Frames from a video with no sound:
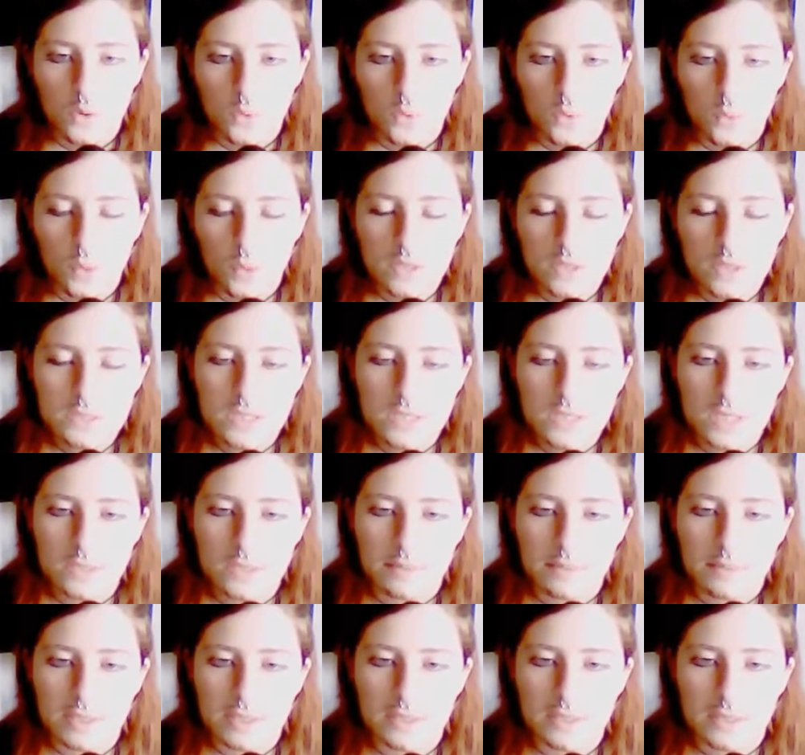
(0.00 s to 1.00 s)
One teddy
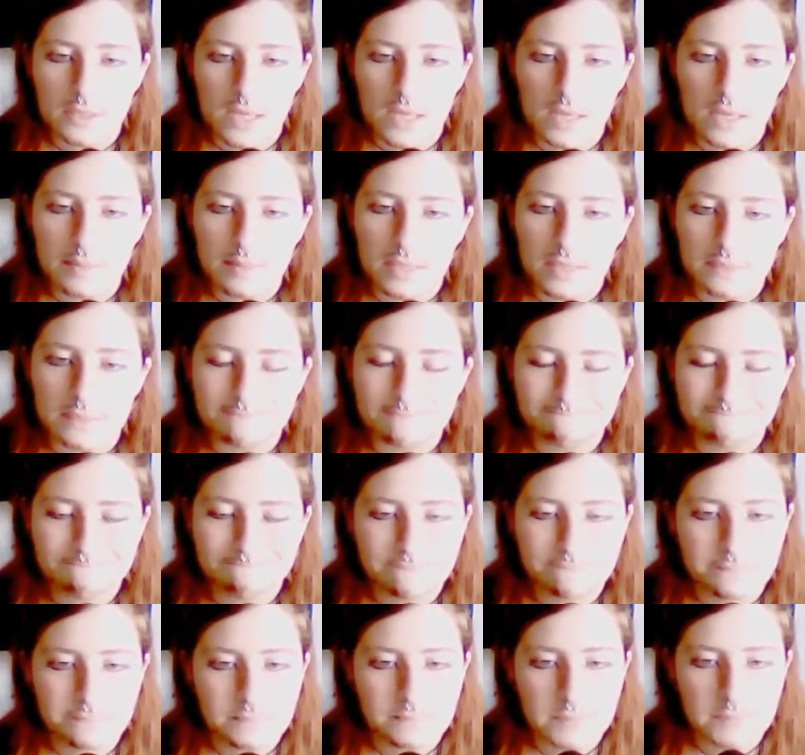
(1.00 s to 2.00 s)
bear came in.
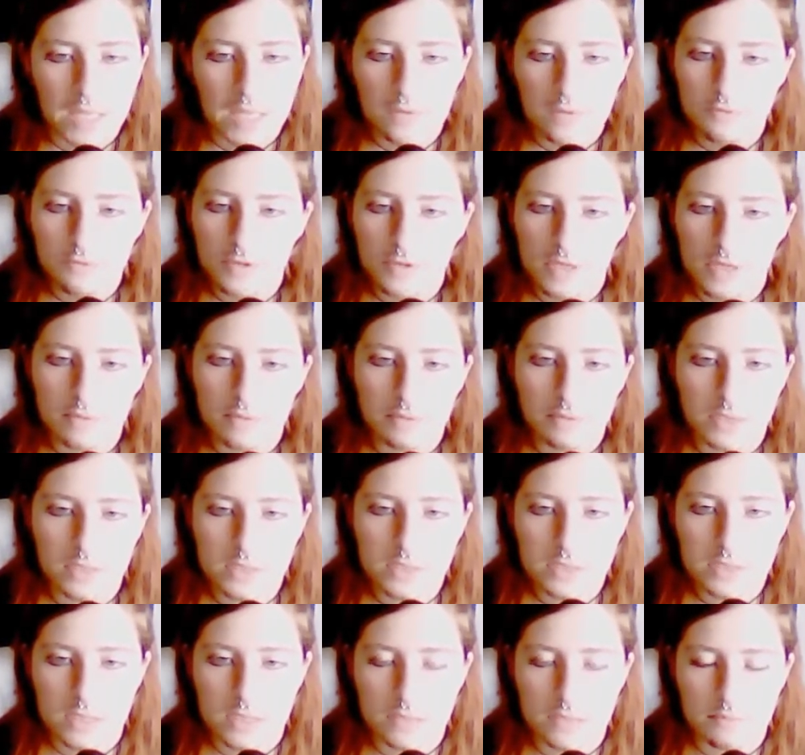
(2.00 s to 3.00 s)
I forget what his
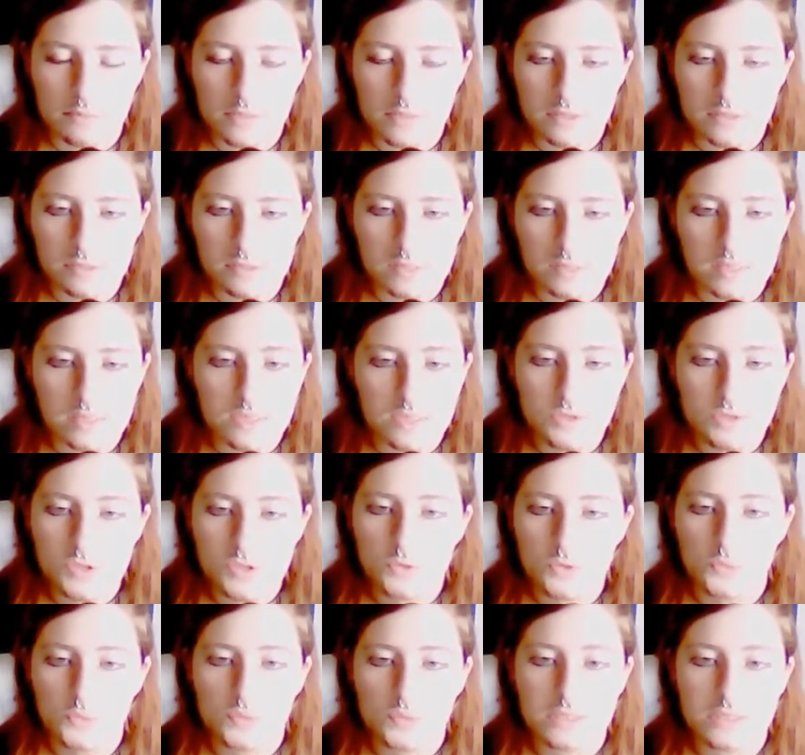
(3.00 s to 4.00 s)
name is, and there's no
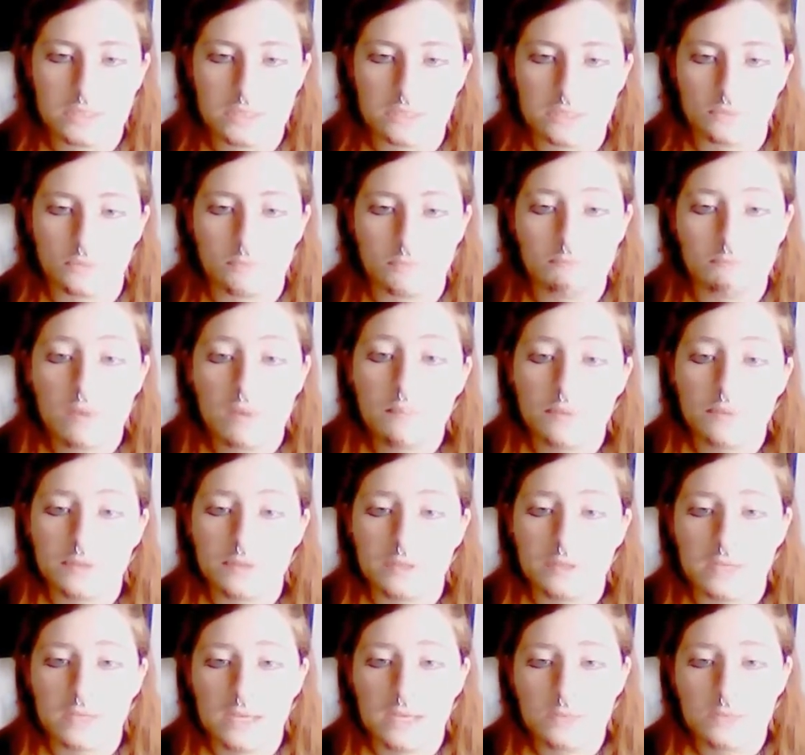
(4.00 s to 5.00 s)
reason to remember the
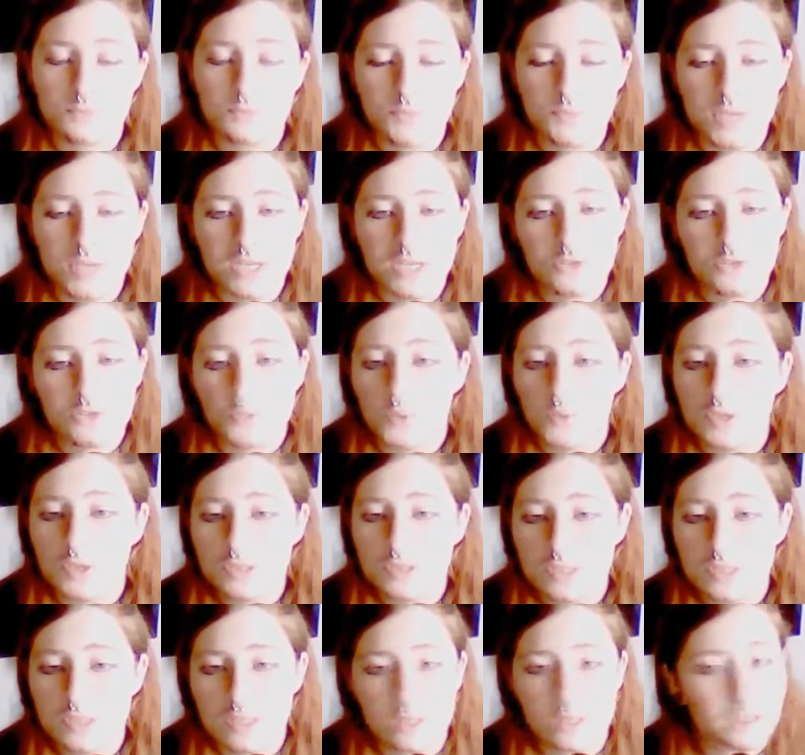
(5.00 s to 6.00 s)
name, because
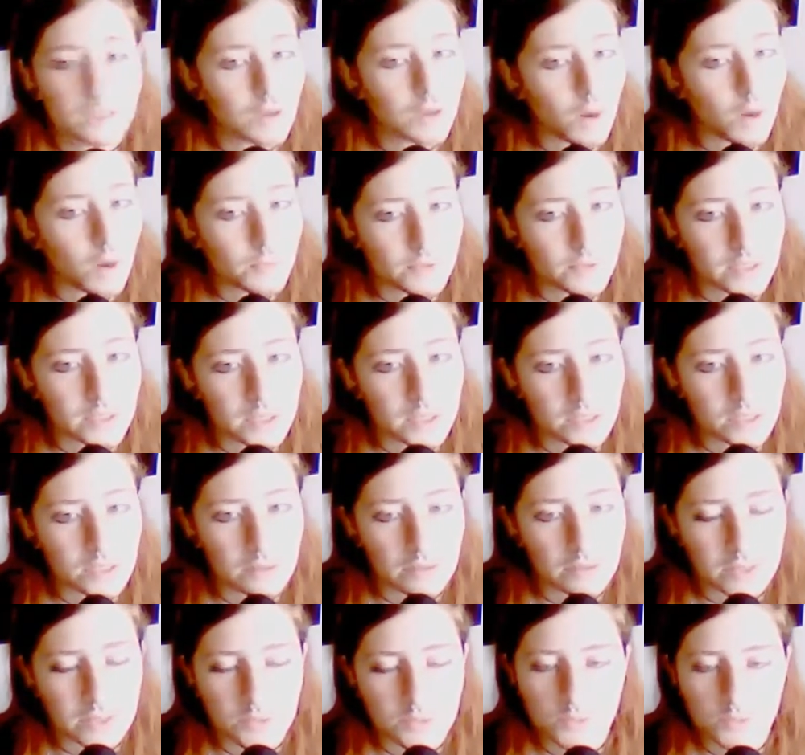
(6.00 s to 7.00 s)
once they're operated
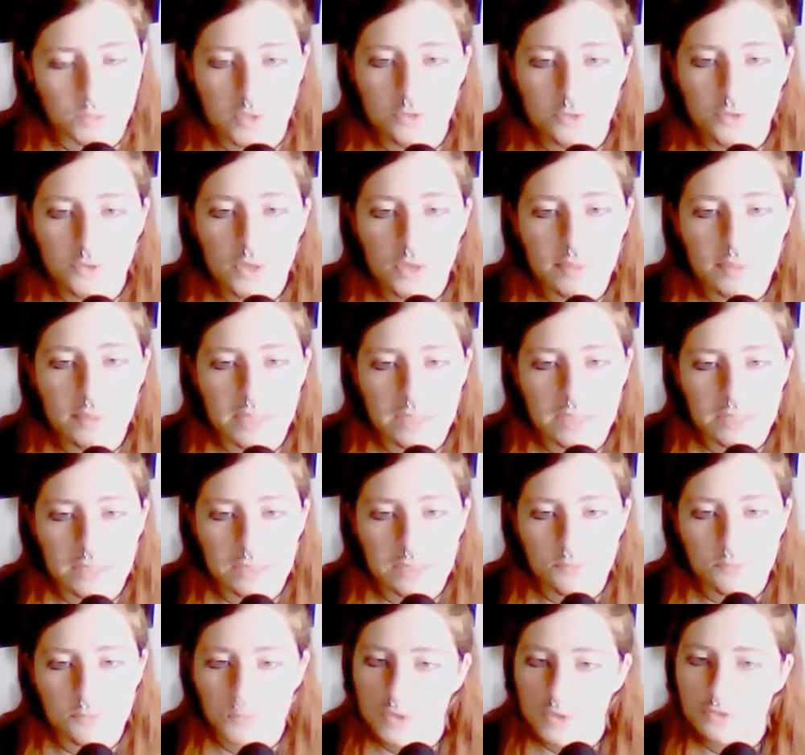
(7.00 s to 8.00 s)
on and reformatted
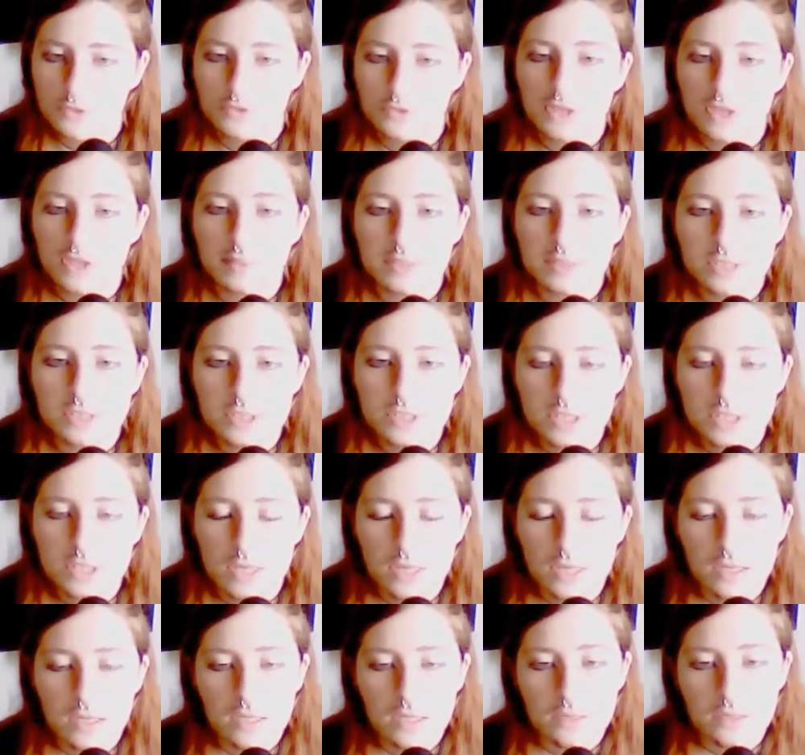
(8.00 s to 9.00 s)
and refurbished,
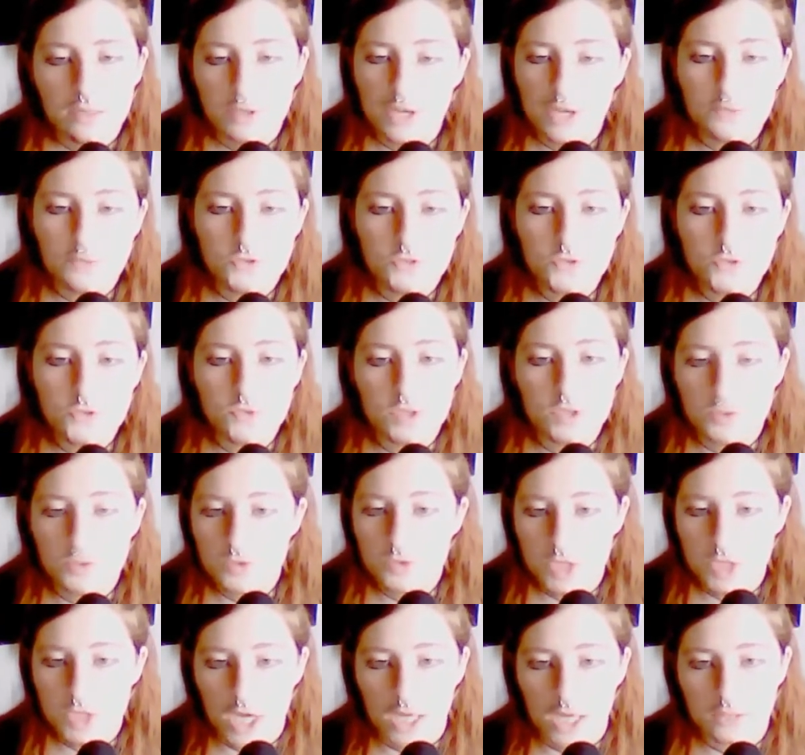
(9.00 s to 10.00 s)
they're given to a new
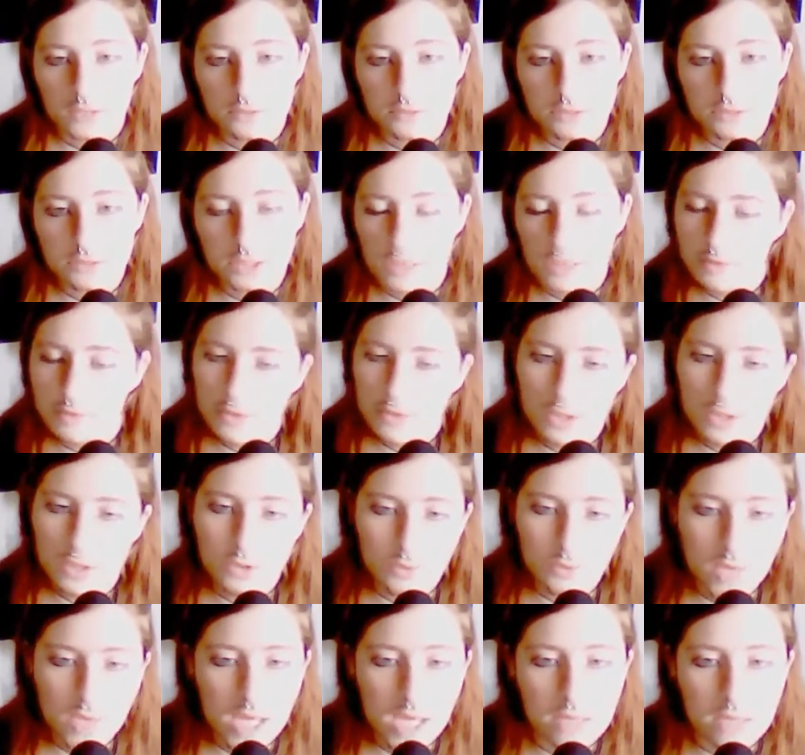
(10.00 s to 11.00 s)
child and given a
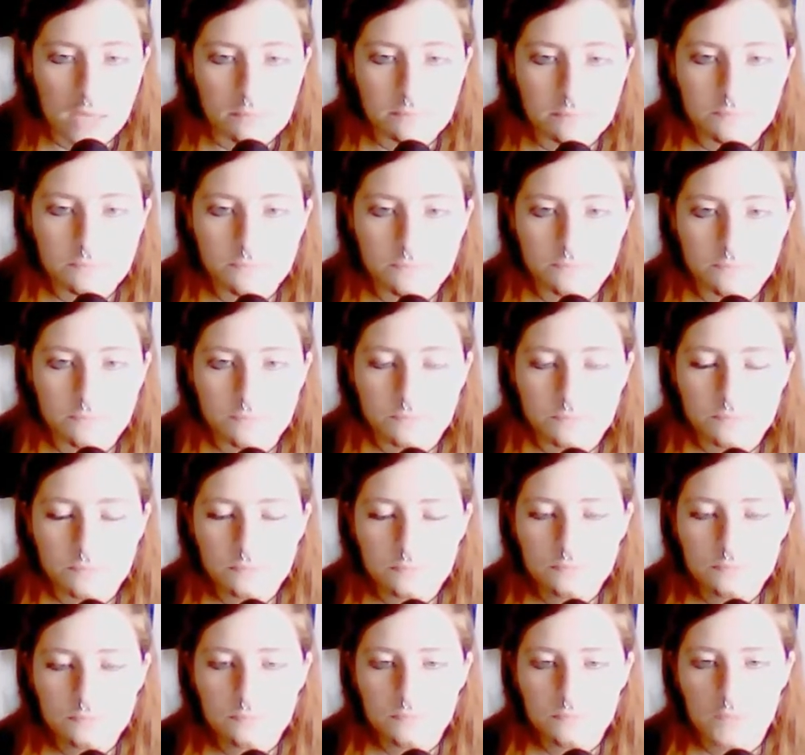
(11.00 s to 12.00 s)
new name.
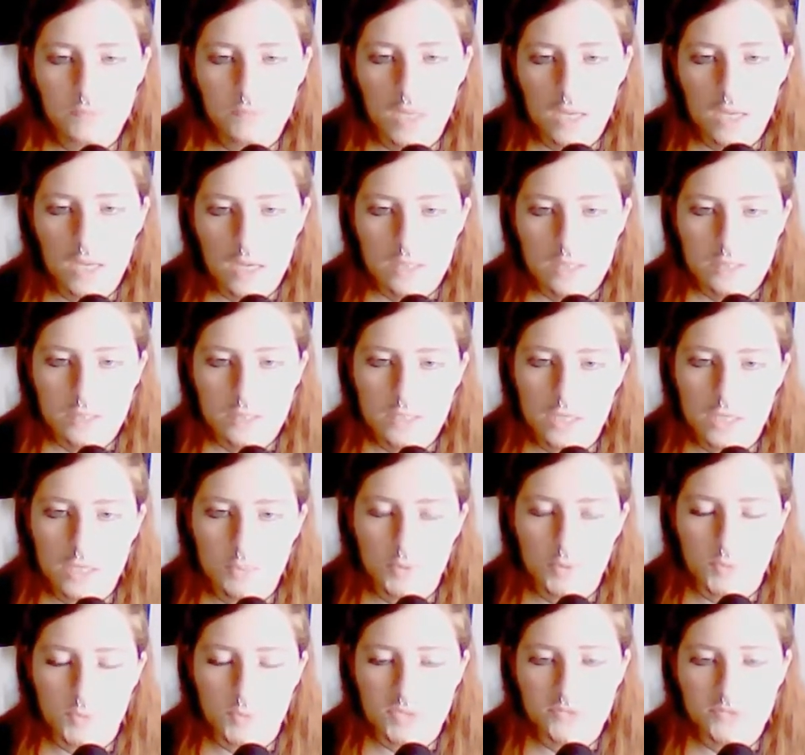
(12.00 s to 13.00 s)
Its
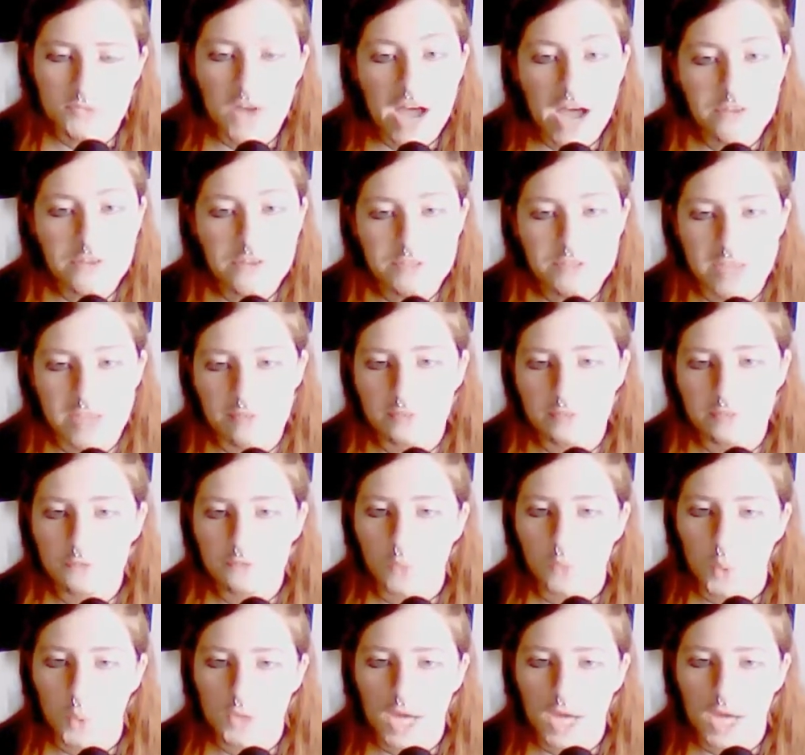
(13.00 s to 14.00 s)
number was
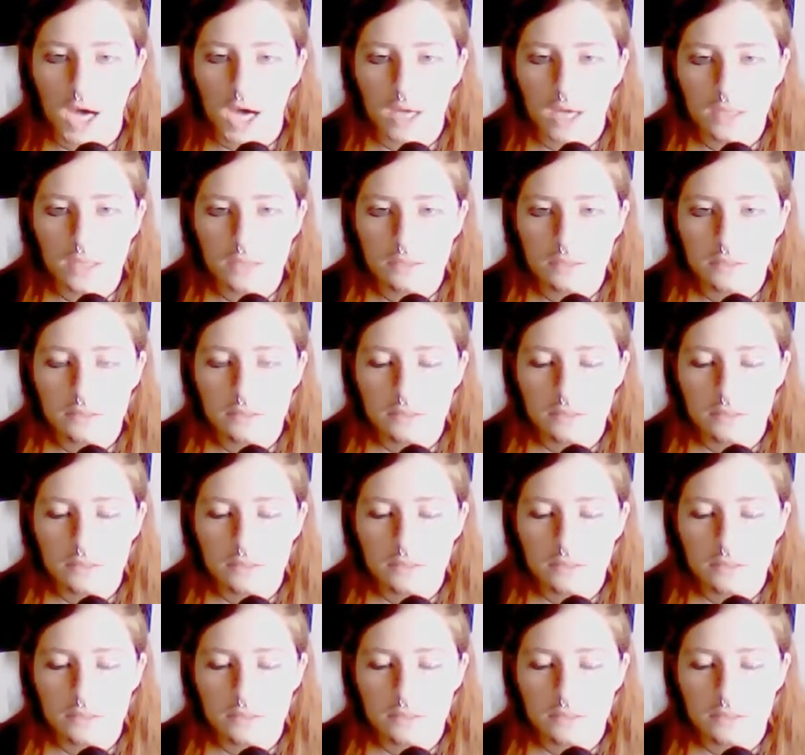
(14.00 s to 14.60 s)
5749.